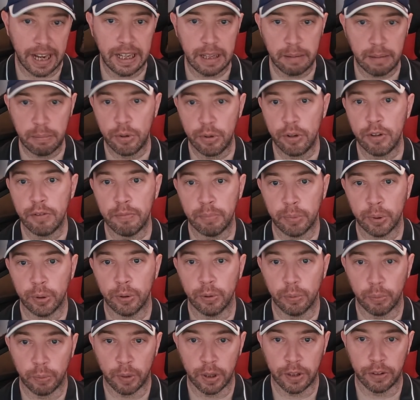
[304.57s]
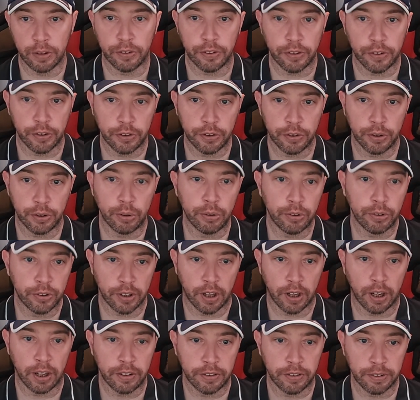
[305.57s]
any movement once the two
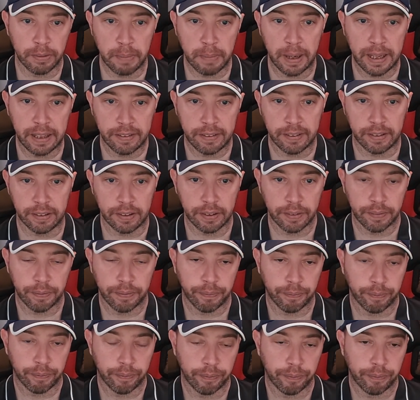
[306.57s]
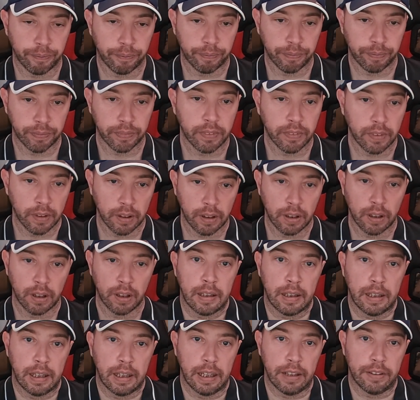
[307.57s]
sides are mated.
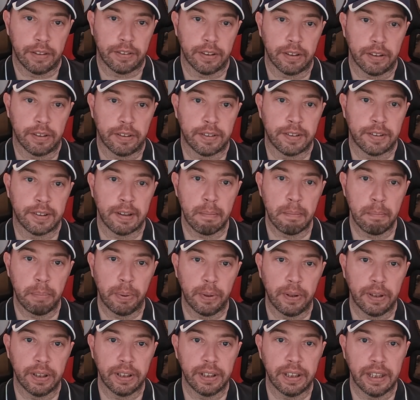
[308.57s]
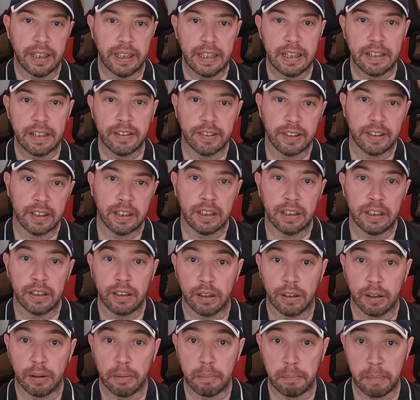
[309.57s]
It's a simple and
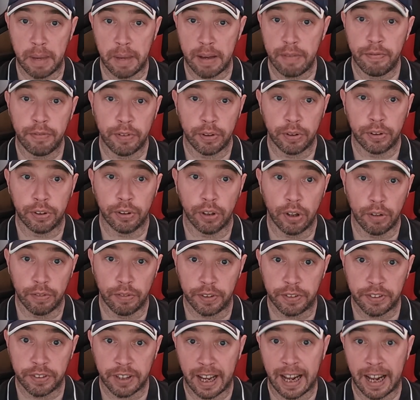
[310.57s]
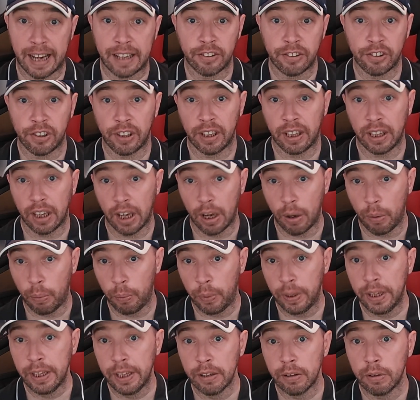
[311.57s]
easy method of attaching a
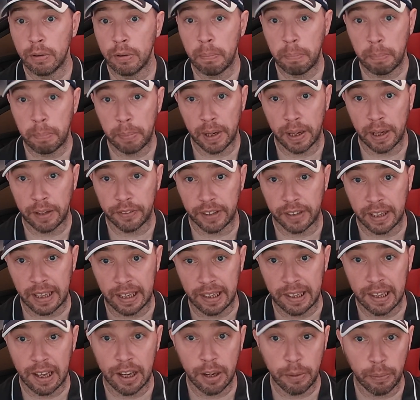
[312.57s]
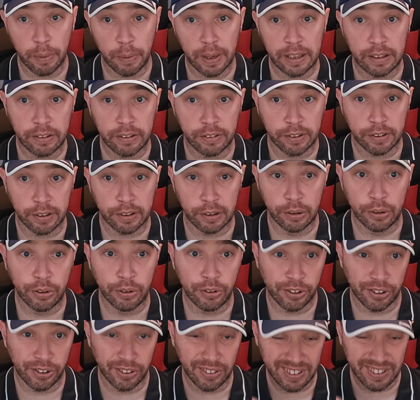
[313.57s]
wheel, but a lightweight
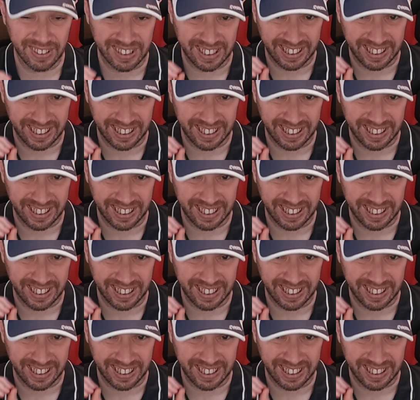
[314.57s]
solution